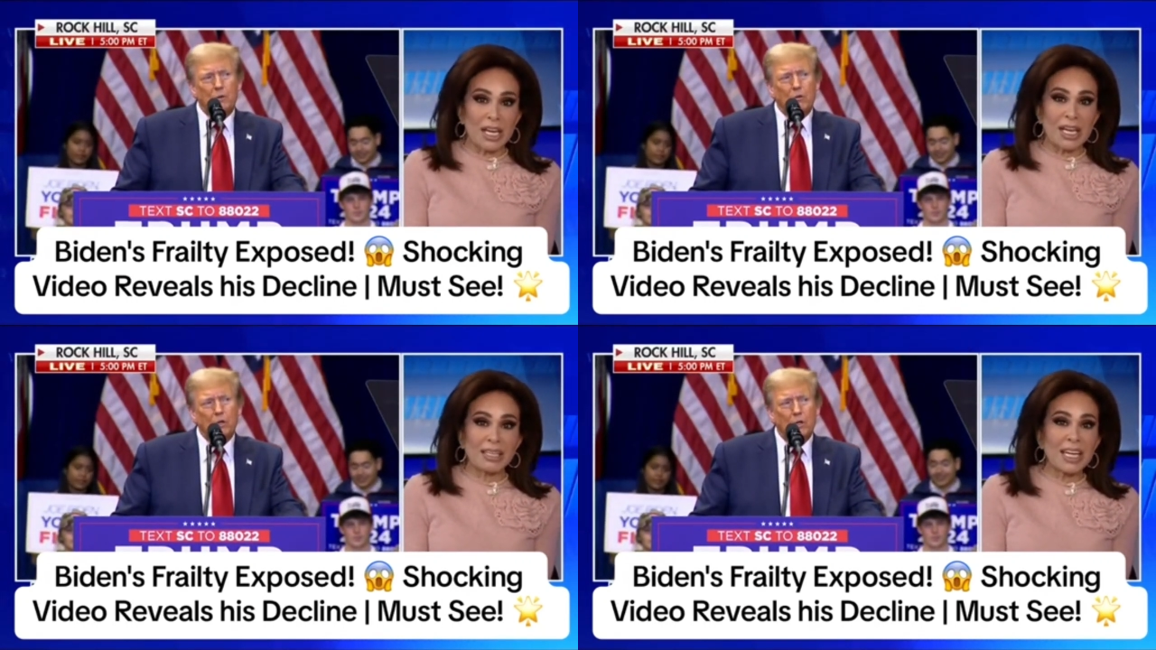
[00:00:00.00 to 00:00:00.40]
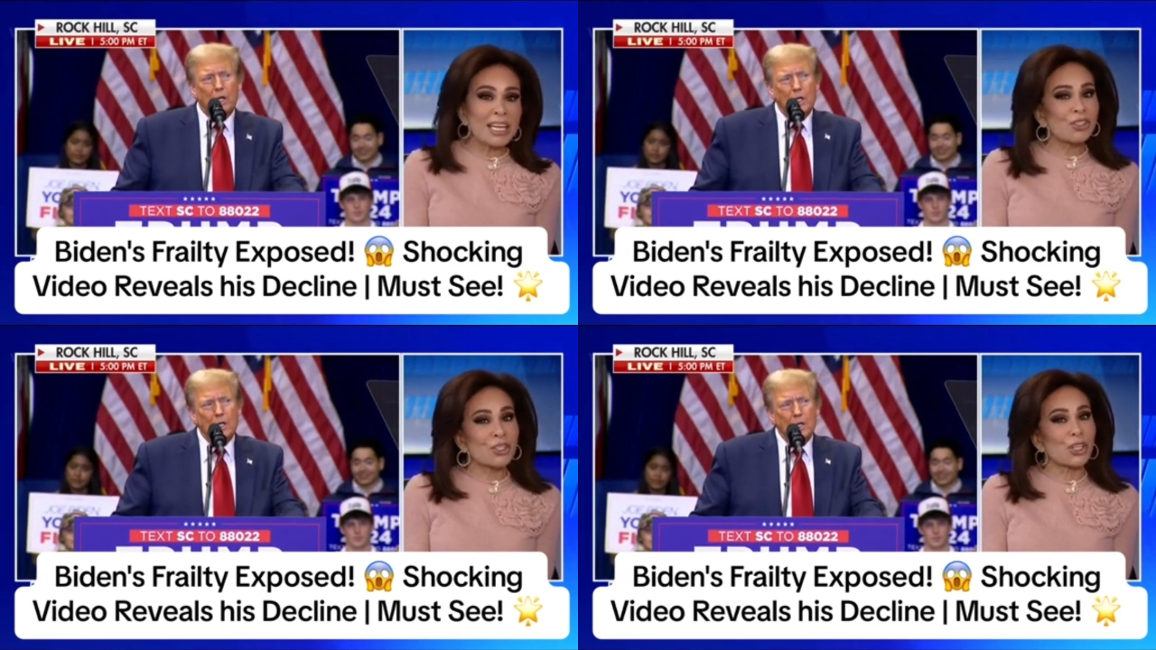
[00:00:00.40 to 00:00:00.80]
Speaker 1: and
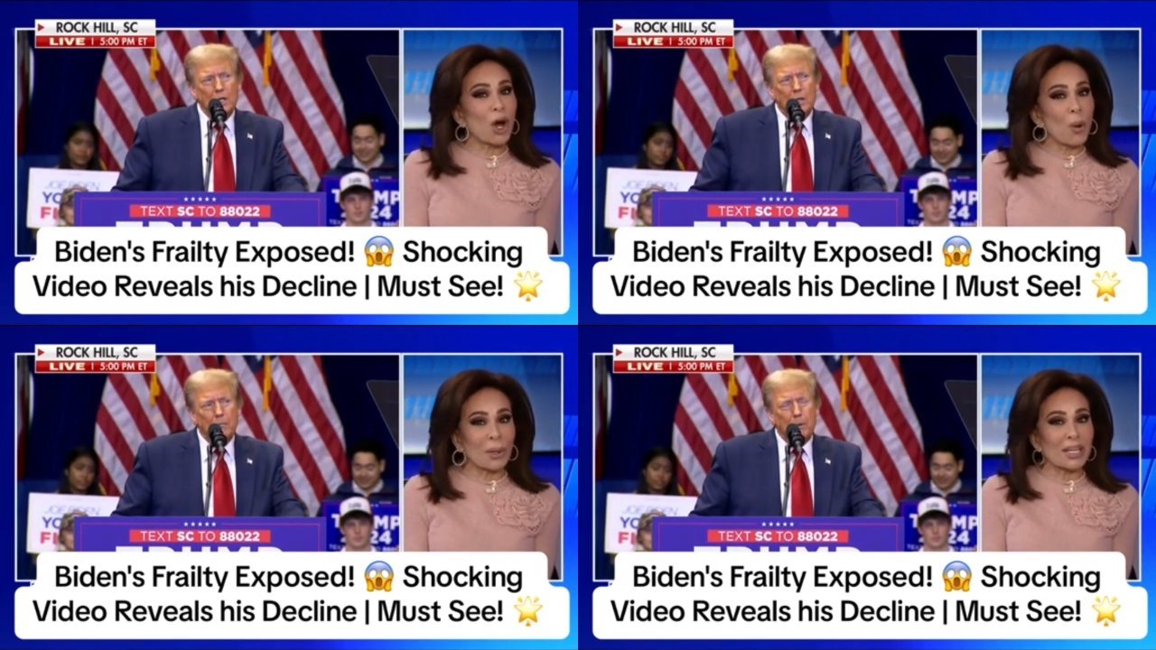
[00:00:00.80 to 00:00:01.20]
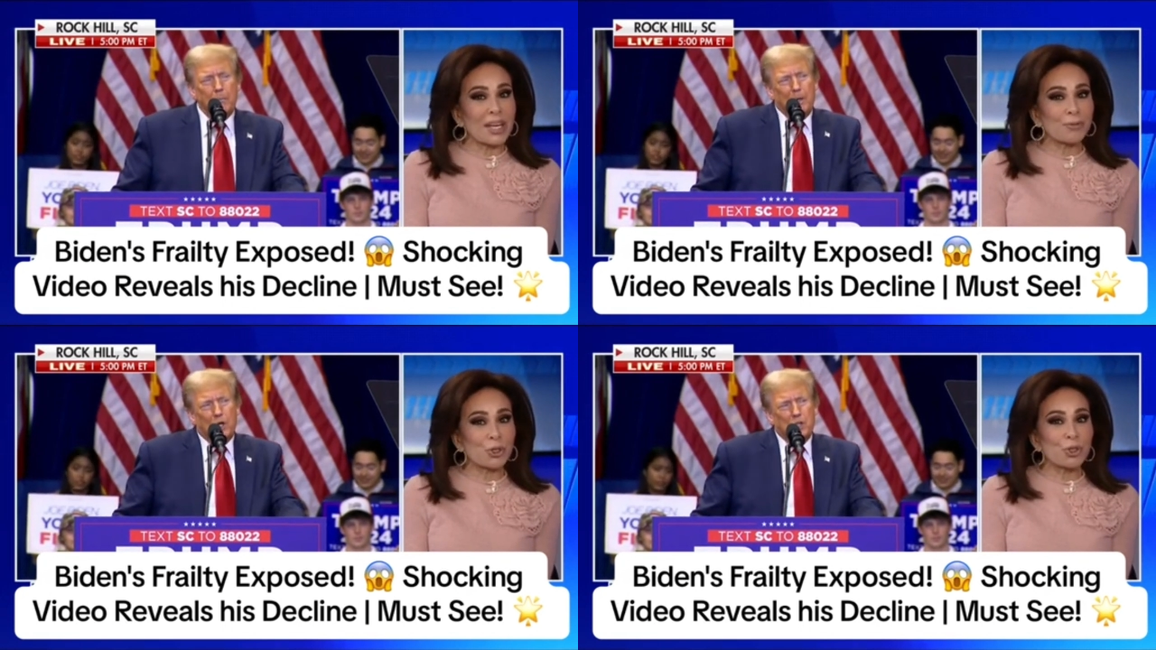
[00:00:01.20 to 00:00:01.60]
he's going
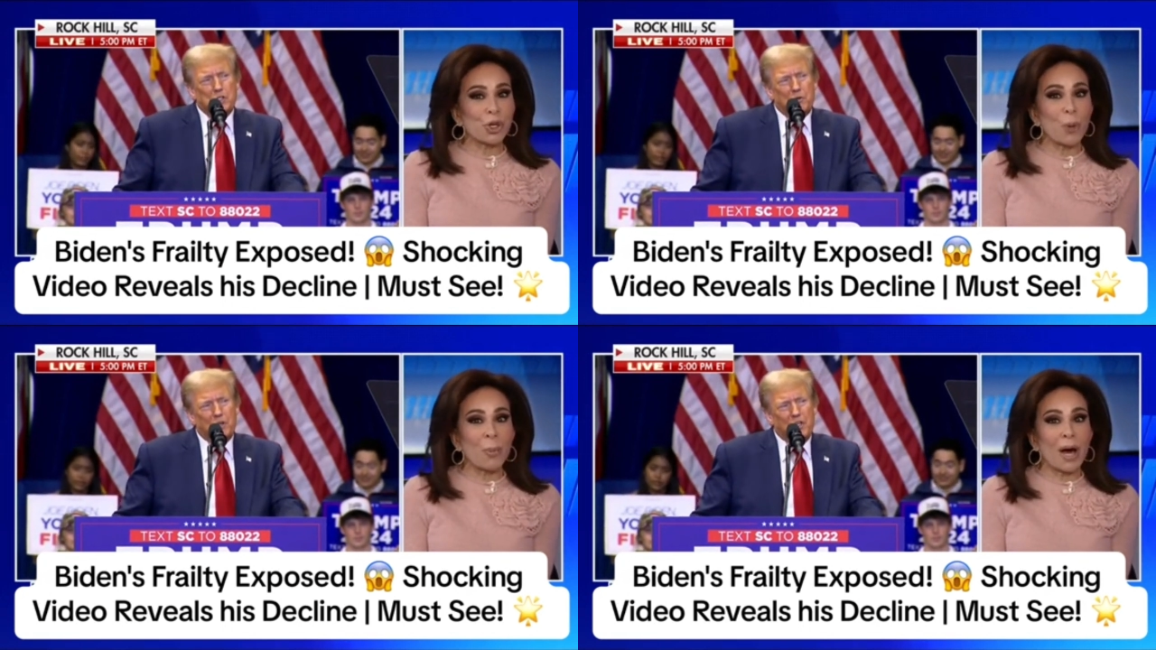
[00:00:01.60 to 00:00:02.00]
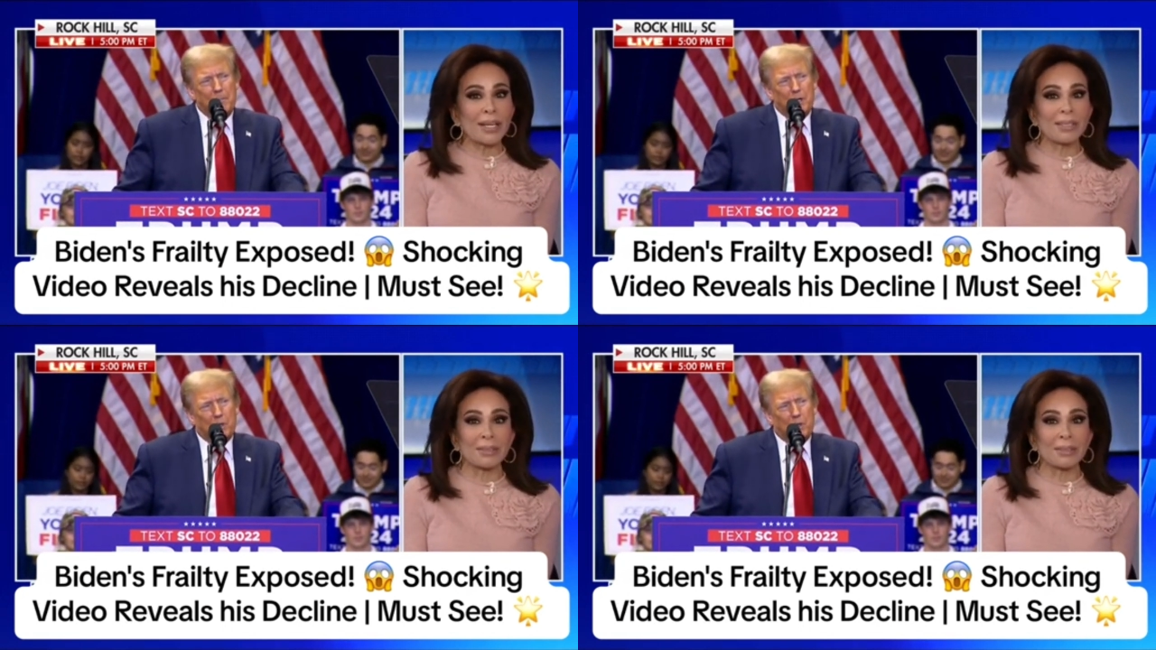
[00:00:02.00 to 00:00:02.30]
after Joe Biden.